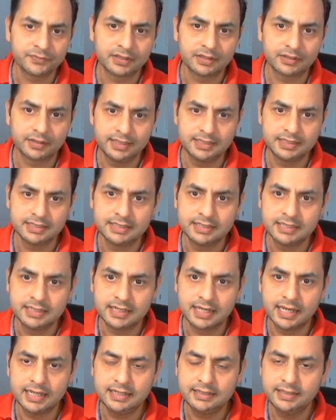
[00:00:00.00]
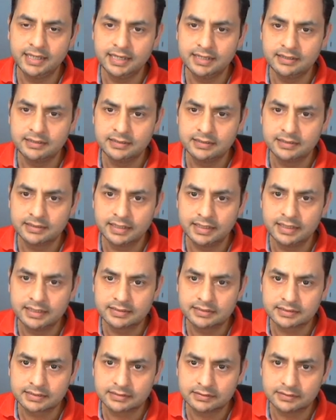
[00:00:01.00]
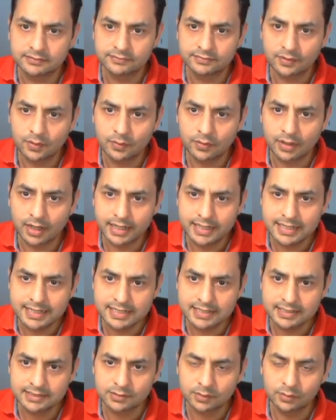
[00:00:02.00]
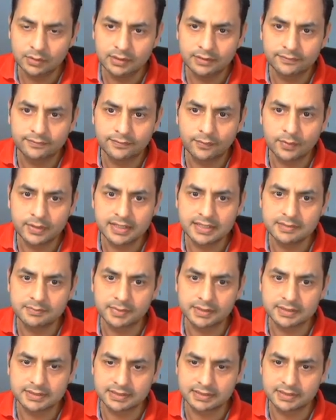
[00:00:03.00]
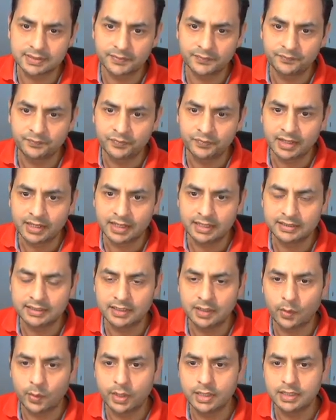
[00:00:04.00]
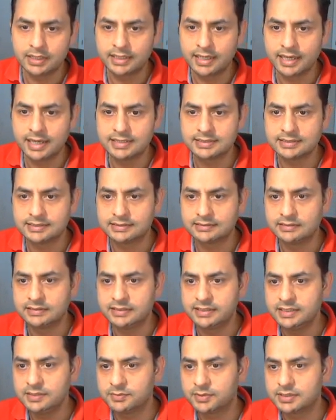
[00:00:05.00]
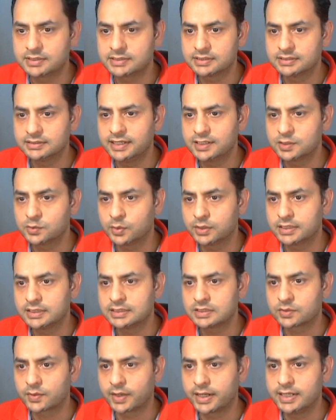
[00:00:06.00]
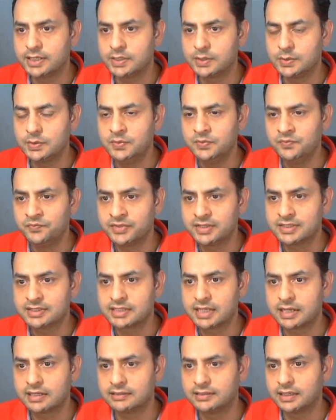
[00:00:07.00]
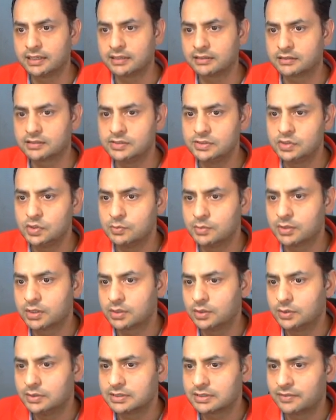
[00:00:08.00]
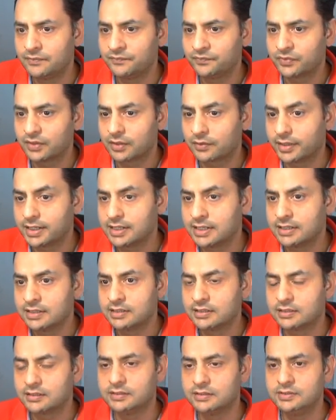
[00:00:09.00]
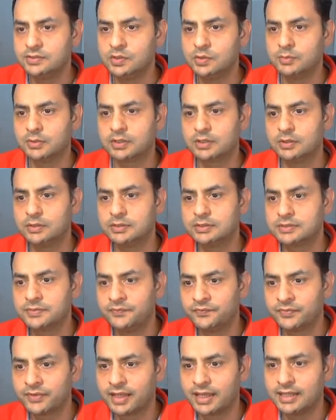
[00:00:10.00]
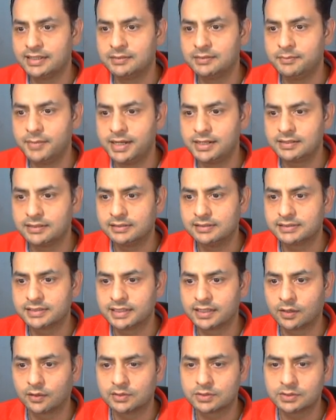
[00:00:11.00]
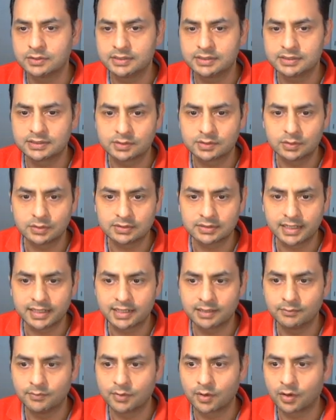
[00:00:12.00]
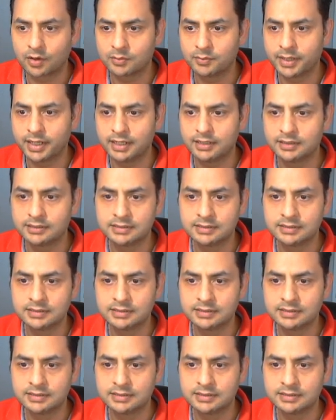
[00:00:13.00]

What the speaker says: right? And then it's IT is only 14%, and then oil and gas is 13%. That's what it's trying to say there. Consumer goods, right? consumer goods, and the metals and all. So this looks like a broad-based